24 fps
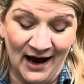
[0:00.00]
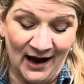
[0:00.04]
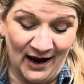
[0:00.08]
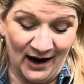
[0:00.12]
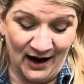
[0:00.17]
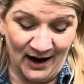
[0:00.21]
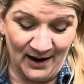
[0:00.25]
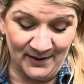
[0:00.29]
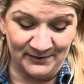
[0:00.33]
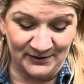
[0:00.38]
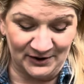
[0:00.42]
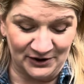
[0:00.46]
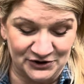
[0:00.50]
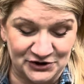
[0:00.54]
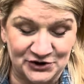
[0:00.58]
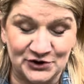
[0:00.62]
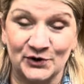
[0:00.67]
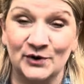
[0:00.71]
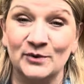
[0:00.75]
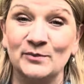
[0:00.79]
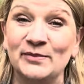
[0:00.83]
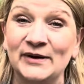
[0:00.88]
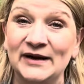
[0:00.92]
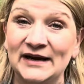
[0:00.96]
I'm not
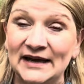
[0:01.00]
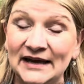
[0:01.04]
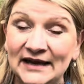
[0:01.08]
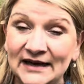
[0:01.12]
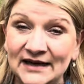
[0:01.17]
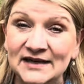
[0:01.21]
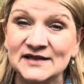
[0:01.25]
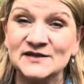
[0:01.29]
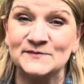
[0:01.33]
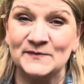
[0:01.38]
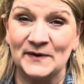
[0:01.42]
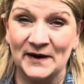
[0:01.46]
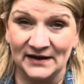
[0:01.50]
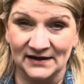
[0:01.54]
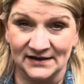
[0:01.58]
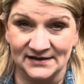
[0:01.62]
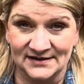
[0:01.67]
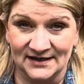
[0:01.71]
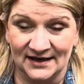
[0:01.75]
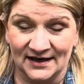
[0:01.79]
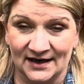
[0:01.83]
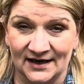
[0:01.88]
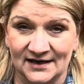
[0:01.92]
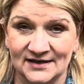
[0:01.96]
sure, but it is
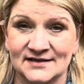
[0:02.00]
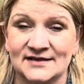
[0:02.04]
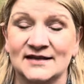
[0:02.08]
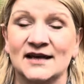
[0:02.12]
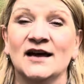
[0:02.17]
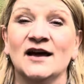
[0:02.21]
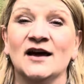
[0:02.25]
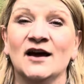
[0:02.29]
pelletized.